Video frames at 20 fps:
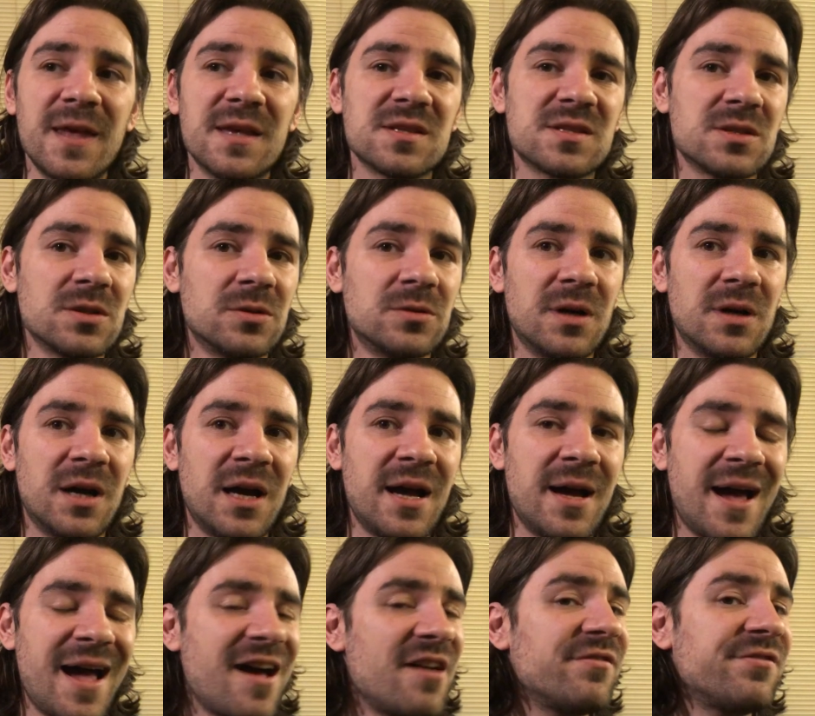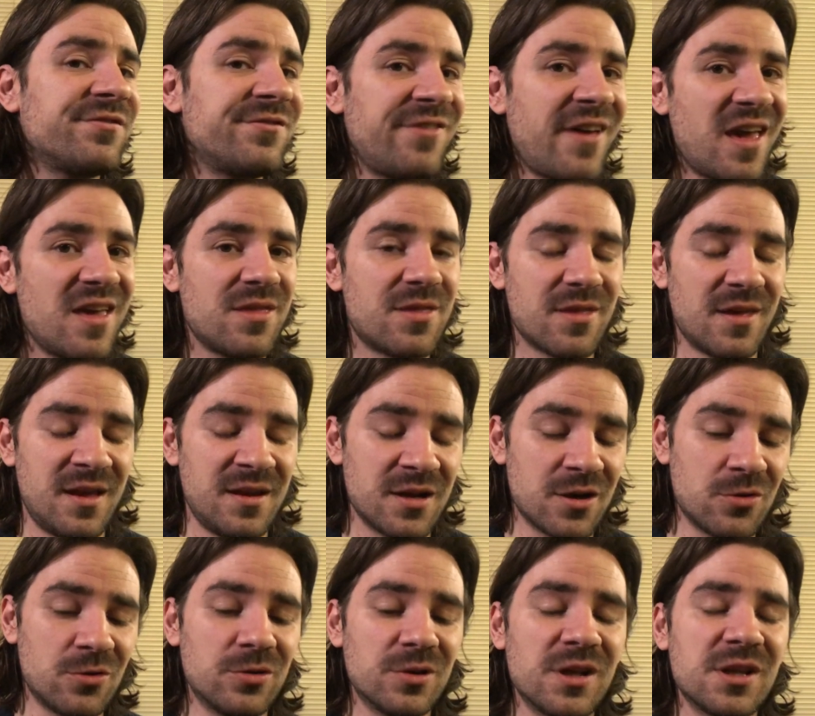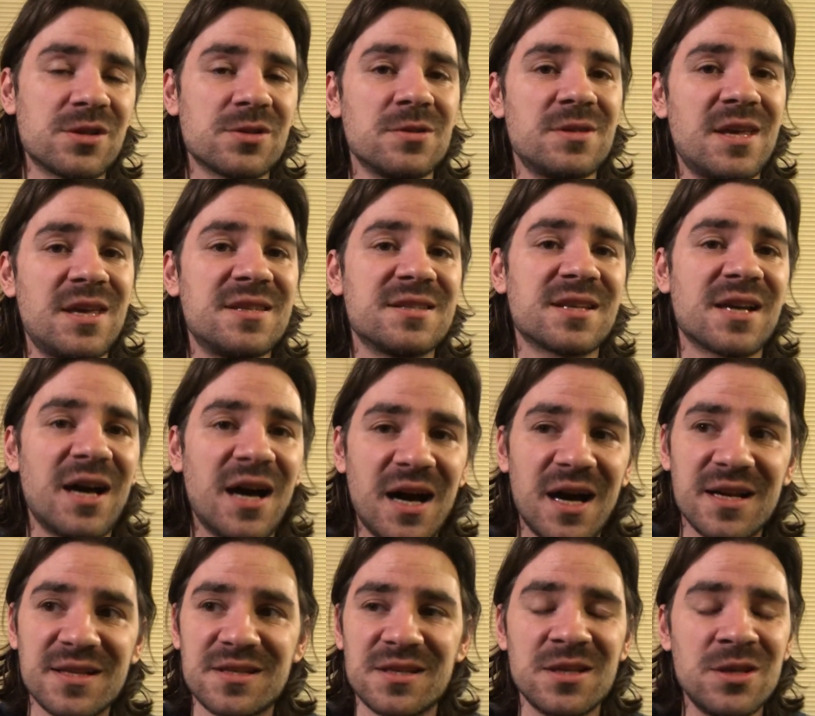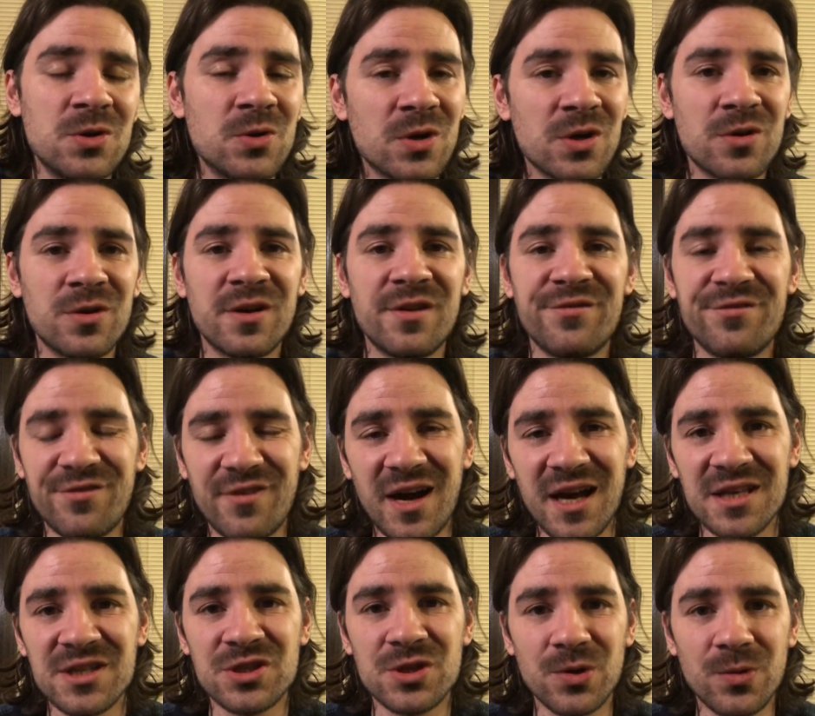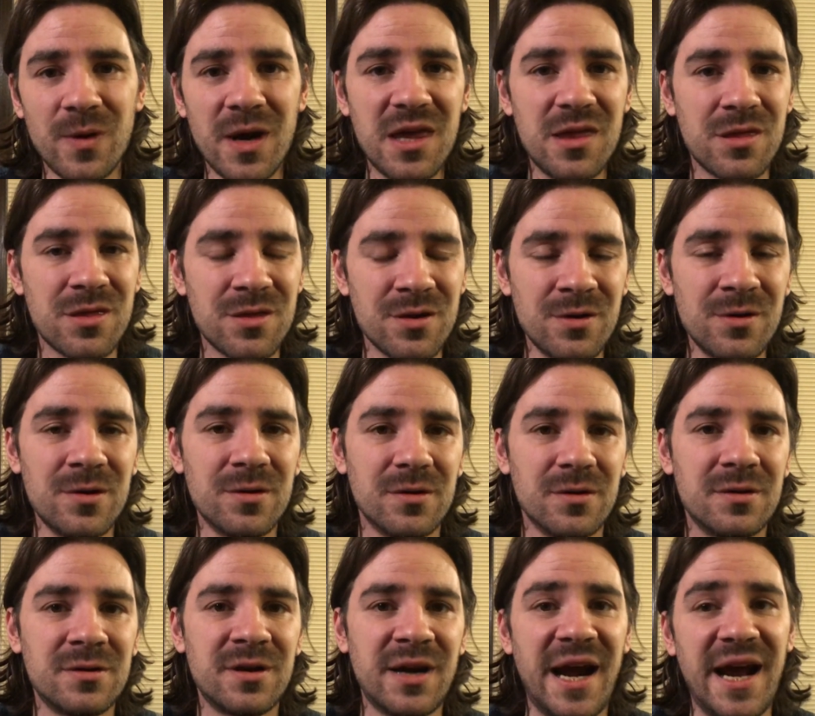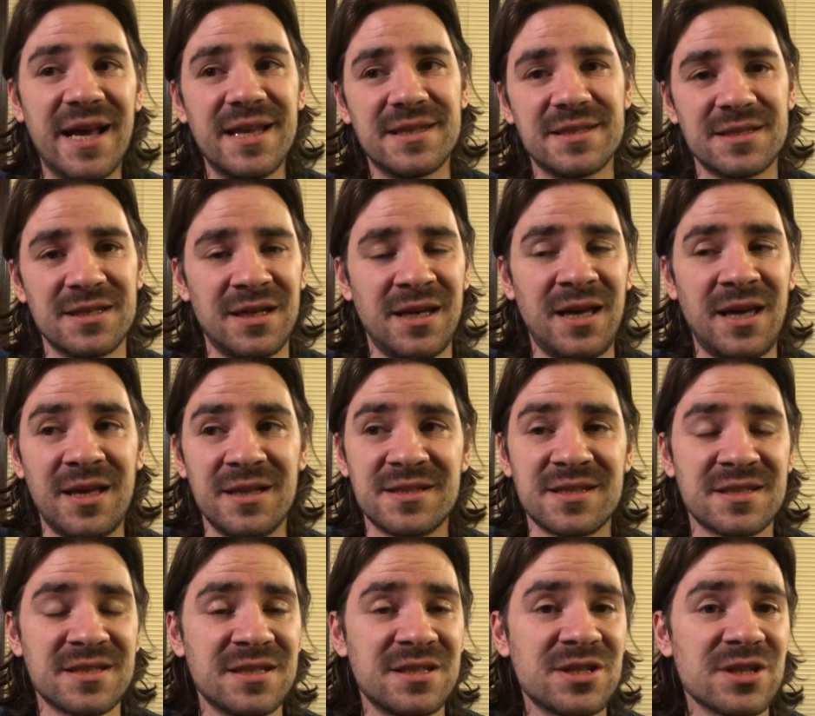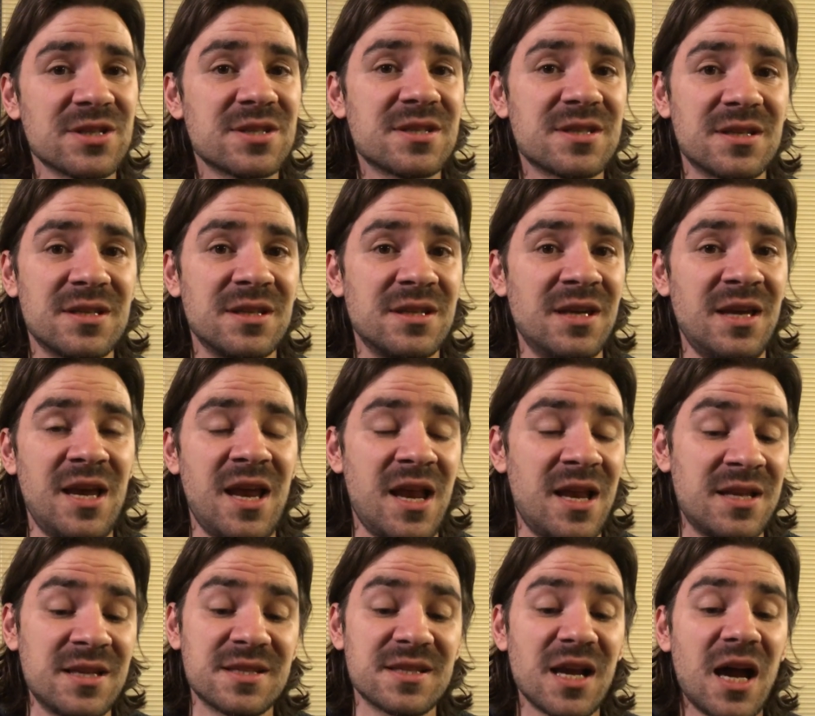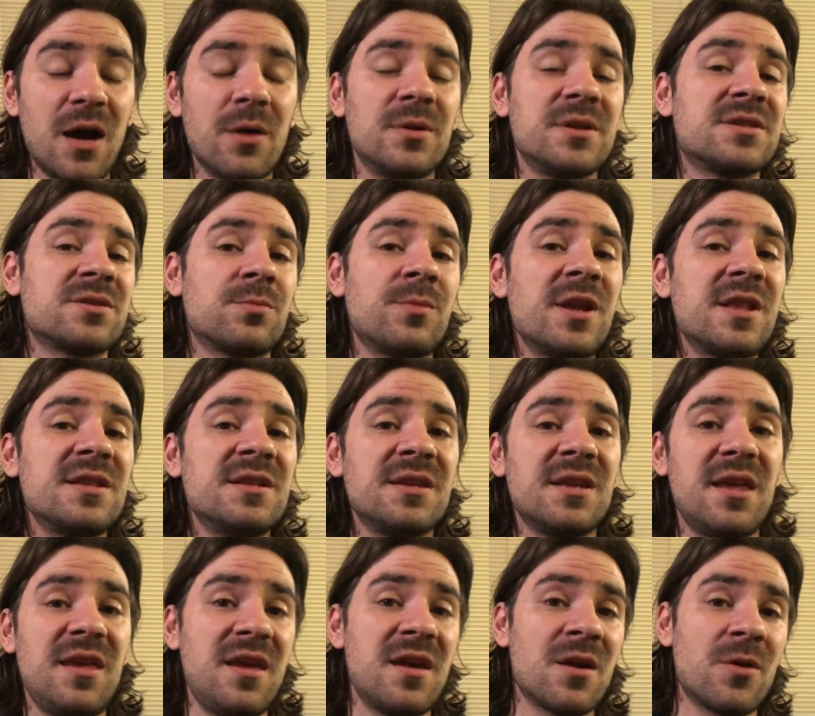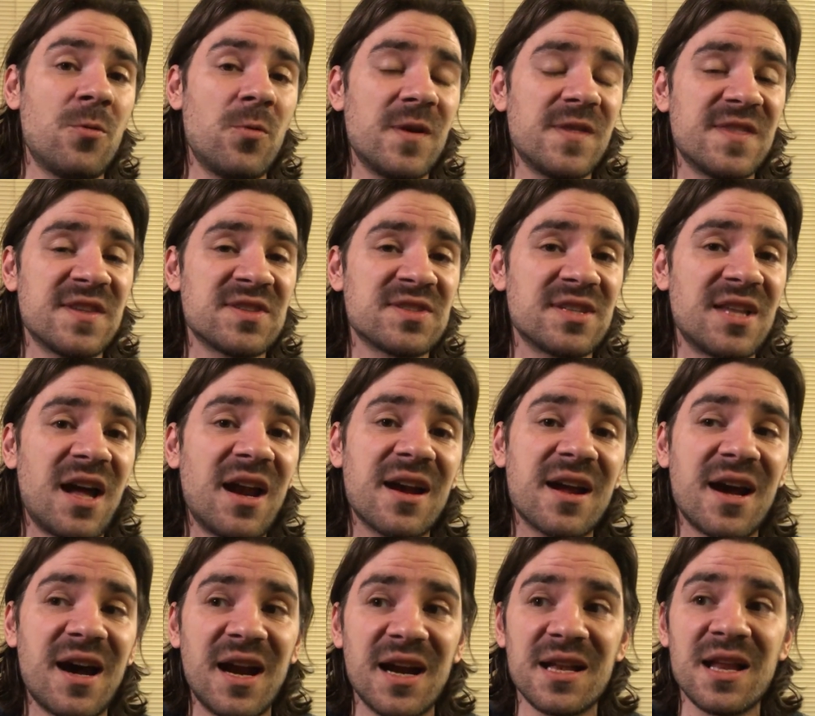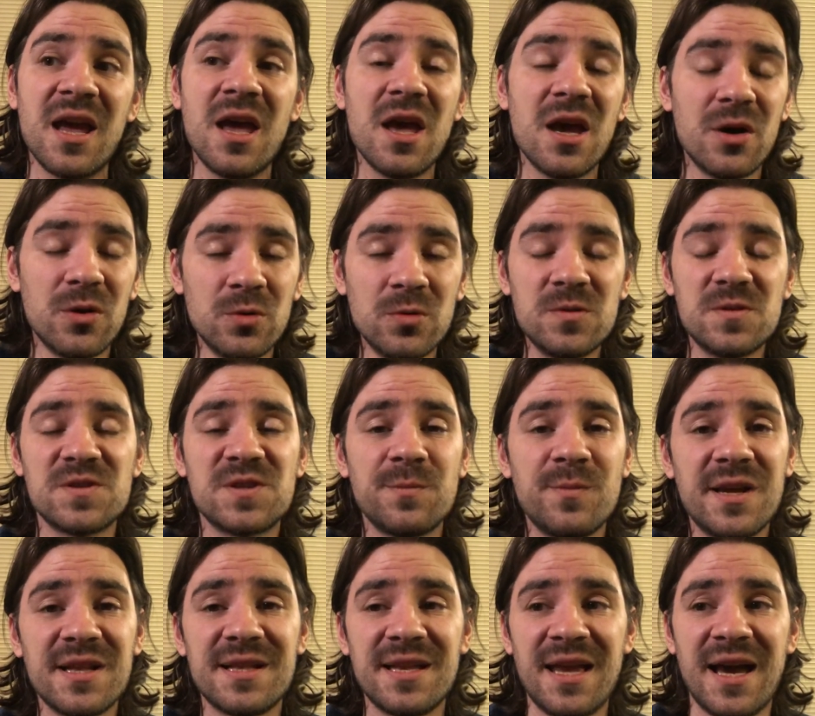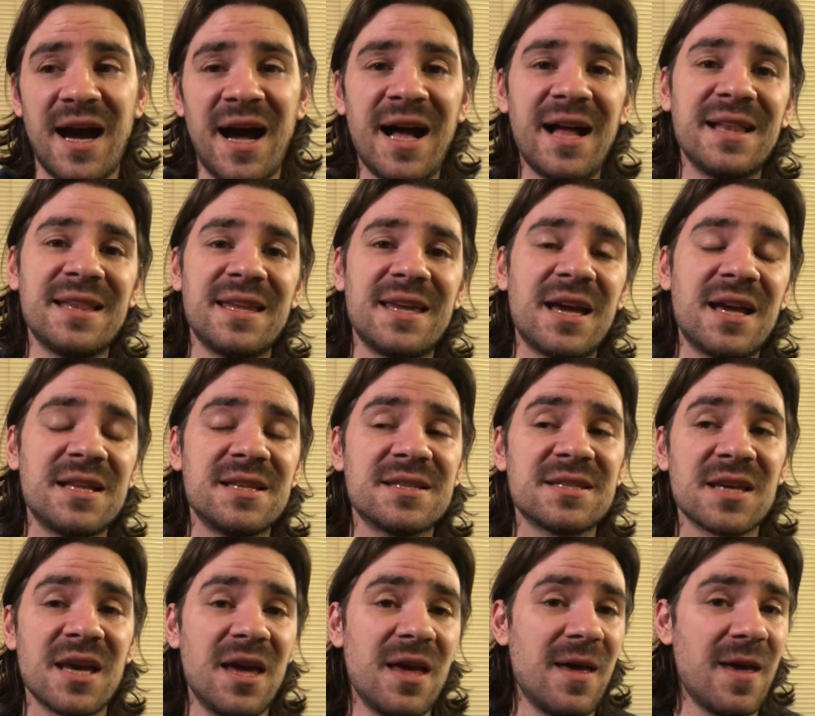So uh, have faith, and according to these cards, you're gonna find your way through. All right, uh, it's just it is how it's written here with the star card. Ultimately, at the end.